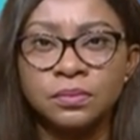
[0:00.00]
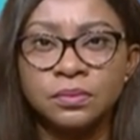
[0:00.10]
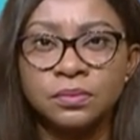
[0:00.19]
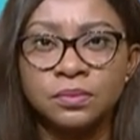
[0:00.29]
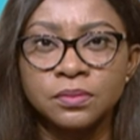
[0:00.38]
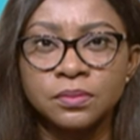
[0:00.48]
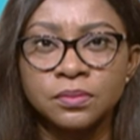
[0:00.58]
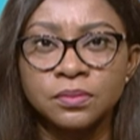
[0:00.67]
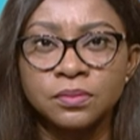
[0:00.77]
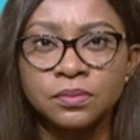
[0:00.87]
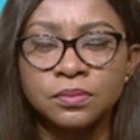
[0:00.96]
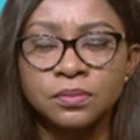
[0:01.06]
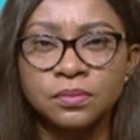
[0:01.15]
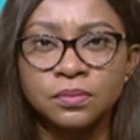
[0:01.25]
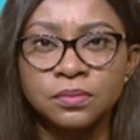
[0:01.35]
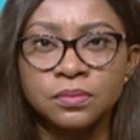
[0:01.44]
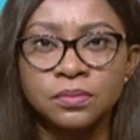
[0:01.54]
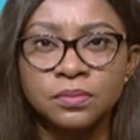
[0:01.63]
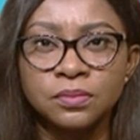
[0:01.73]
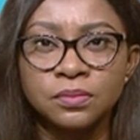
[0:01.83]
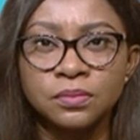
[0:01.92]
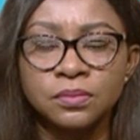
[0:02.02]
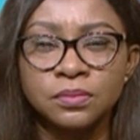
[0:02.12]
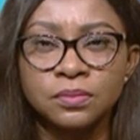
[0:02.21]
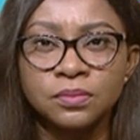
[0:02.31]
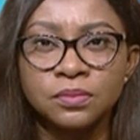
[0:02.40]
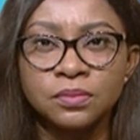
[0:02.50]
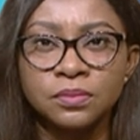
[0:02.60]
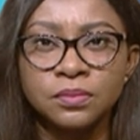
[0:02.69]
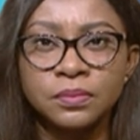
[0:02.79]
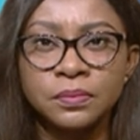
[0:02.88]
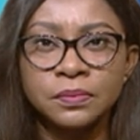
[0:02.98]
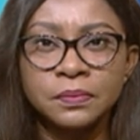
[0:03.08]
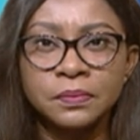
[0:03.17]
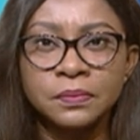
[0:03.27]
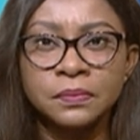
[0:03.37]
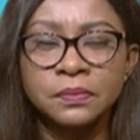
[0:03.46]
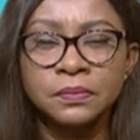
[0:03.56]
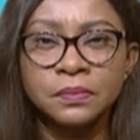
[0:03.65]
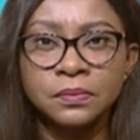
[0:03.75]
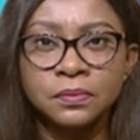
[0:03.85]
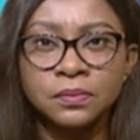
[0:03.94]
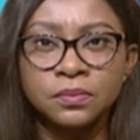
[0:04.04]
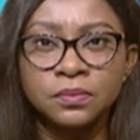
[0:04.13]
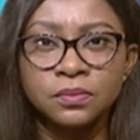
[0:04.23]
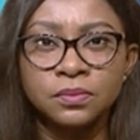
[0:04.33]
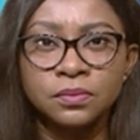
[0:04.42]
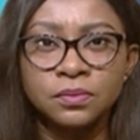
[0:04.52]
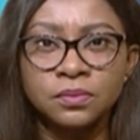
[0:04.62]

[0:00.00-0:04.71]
(silent)